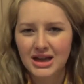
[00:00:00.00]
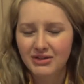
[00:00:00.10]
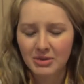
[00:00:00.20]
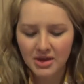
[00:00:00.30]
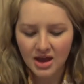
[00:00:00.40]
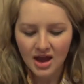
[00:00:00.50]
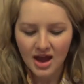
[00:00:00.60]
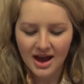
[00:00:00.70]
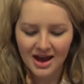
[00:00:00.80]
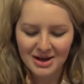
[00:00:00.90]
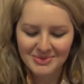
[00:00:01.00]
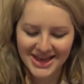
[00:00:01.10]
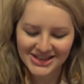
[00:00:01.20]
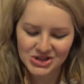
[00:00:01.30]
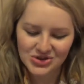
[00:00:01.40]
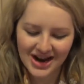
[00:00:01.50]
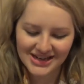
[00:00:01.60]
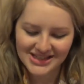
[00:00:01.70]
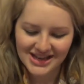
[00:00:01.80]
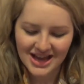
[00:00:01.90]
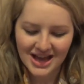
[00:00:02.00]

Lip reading: give up. Extract.